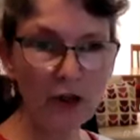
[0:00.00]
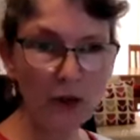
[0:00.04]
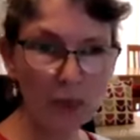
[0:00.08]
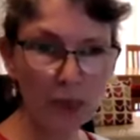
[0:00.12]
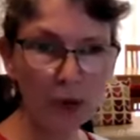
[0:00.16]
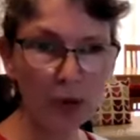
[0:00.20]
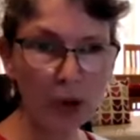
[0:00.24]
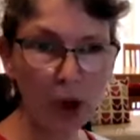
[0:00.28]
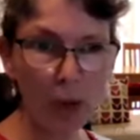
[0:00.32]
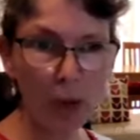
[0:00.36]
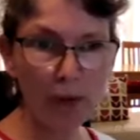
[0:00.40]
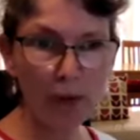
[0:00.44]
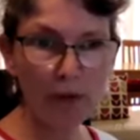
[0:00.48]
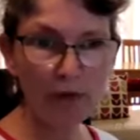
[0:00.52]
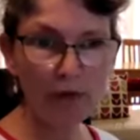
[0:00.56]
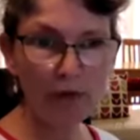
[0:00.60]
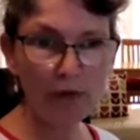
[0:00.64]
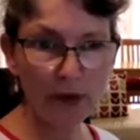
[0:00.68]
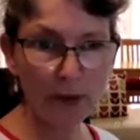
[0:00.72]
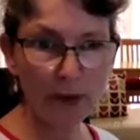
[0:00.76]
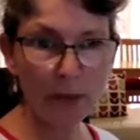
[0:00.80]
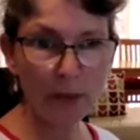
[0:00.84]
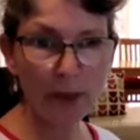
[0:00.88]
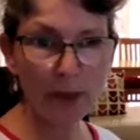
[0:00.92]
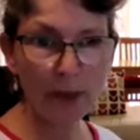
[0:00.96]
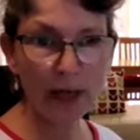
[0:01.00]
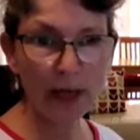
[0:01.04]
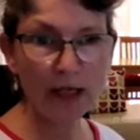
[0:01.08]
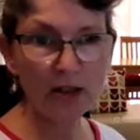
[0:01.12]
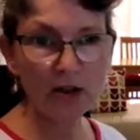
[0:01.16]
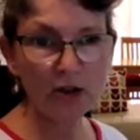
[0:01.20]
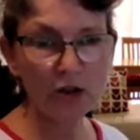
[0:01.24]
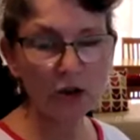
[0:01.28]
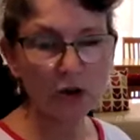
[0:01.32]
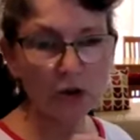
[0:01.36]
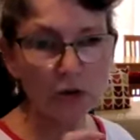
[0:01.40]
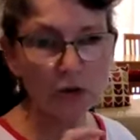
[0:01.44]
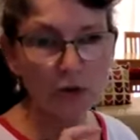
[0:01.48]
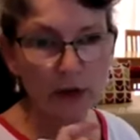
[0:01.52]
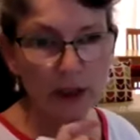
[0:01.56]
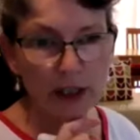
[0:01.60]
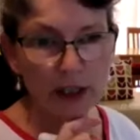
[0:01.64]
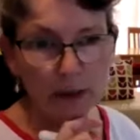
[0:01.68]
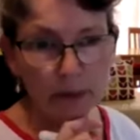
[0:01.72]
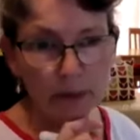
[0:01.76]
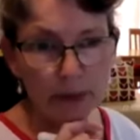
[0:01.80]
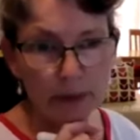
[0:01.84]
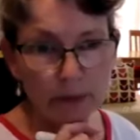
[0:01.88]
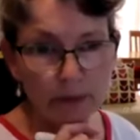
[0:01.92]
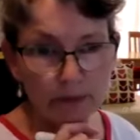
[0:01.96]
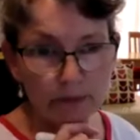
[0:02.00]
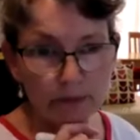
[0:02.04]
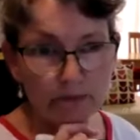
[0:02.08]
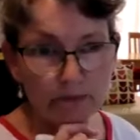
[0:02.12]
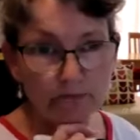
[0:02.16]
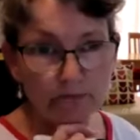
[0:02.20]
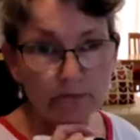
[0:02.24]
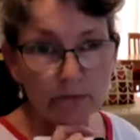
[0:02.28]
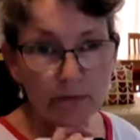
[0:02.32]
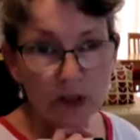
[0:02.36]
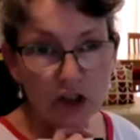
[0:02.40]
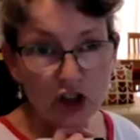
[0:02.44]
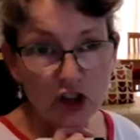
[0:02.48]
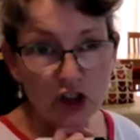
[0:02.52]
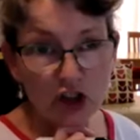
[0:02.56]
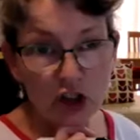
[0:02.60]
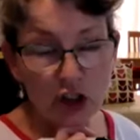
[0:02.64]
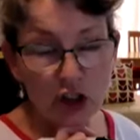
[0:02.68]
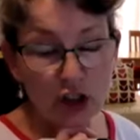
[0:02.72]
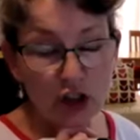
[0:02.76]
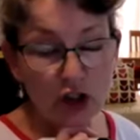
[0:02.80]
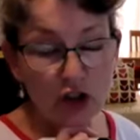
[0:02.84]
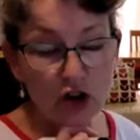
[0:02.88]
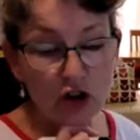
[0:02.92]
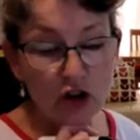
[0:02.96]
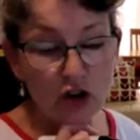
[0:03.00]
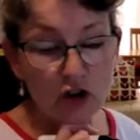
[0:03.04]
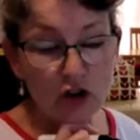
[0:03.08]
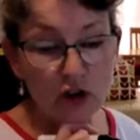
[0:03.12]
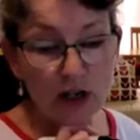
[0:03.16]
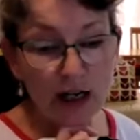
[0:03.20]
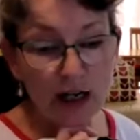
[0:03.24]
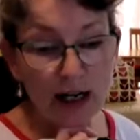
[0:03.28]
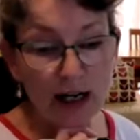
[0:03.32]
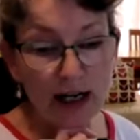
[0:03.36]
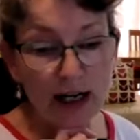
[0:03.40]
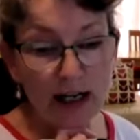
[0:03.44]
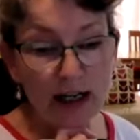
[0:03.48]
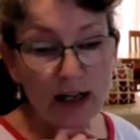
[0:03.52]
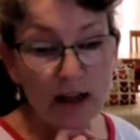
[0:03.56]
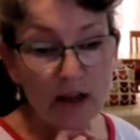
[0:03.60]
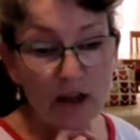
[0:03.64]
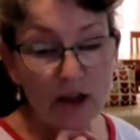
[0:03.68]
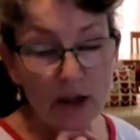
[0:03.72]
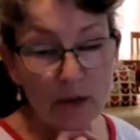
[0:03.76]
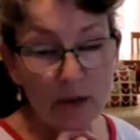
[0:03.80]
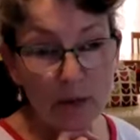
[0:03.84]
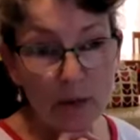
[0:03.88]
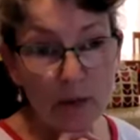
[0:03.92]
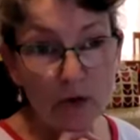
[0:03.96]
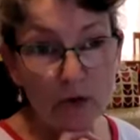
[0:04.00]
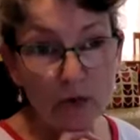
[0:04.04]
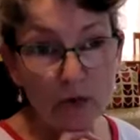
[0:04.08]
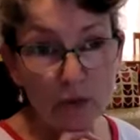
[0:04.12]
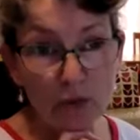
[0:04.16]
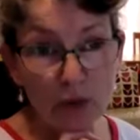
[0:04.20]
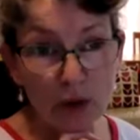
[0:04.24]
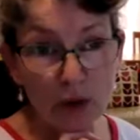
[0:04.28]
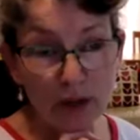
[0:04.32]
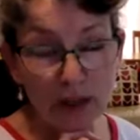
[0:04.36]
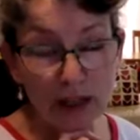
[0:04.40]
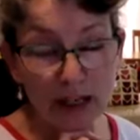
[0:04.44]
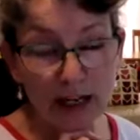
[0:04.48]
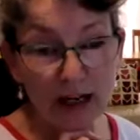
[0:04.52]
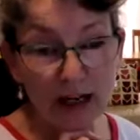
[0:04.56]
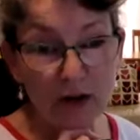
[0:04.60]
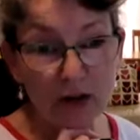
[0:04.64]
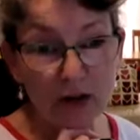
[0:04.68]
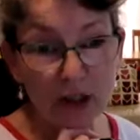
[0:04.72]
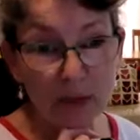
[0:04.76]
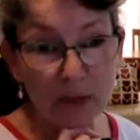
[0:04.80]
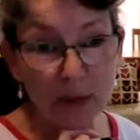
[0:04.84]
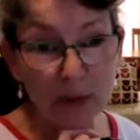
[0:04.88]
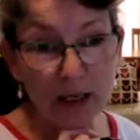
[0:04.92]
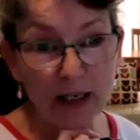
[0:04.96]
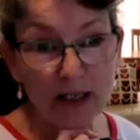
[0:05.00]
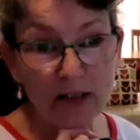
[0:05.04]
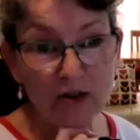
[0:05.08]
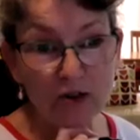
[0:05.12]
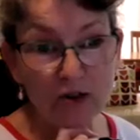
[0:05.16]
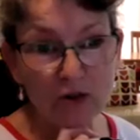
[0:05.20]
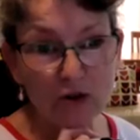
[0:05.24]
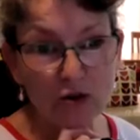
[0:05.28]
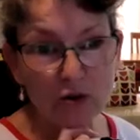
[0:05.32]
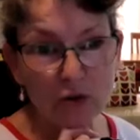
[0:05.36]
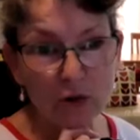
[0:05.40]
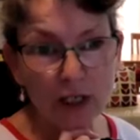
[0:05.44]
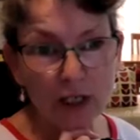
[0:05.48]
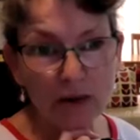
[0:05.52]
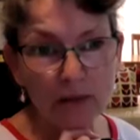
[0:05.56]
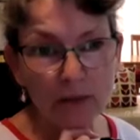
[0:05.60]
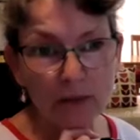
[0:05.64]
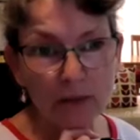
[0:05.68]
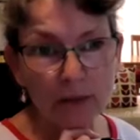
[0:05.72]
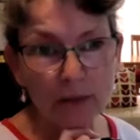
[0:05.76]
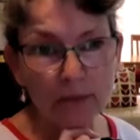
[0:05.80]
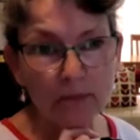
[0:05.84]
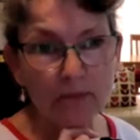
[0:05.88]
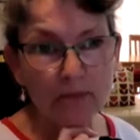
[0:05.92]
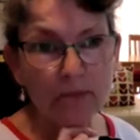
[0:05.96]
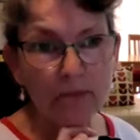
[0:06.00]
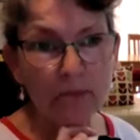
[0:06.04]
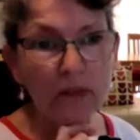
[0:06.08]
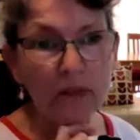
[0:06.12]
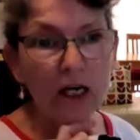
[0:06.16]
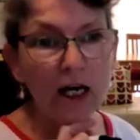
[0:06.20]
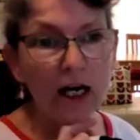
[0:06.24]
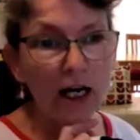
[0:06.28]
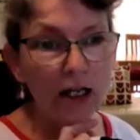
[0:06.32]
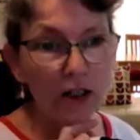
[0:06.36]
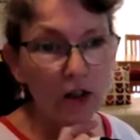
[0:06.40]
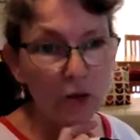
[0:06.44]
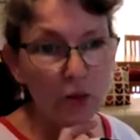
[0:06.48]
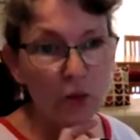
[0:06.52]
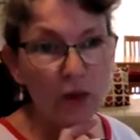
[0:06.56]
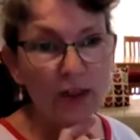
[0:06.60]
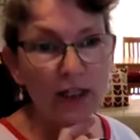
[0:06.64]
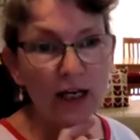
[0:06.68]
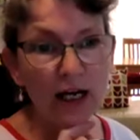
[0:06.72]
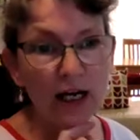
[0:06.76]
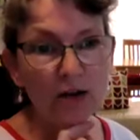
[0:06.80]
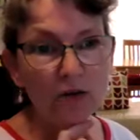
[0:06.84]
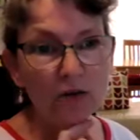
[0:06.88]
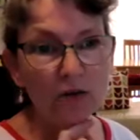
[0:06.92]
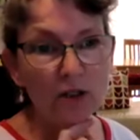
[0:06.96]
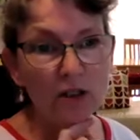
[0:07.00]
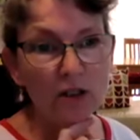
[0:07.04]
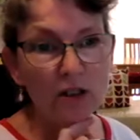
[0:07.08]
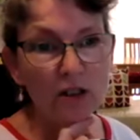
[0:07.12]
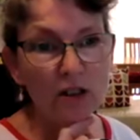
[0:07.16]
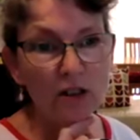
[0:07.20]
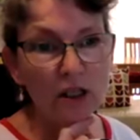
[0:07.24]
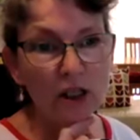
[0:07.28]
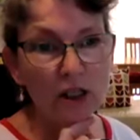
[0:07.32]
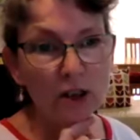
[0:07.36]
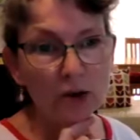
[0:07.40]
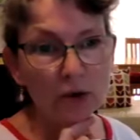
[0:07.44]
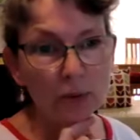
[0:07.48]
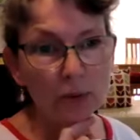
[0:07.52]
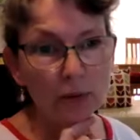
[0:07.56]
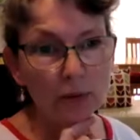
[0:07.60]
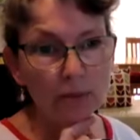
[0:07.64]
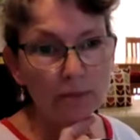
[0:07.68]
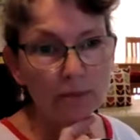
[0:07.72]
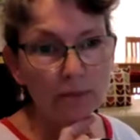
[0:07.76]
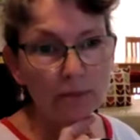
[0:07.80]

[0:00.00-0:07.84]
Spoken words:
the prop of the pencil grip, just try them without the pencil grip and without the slope.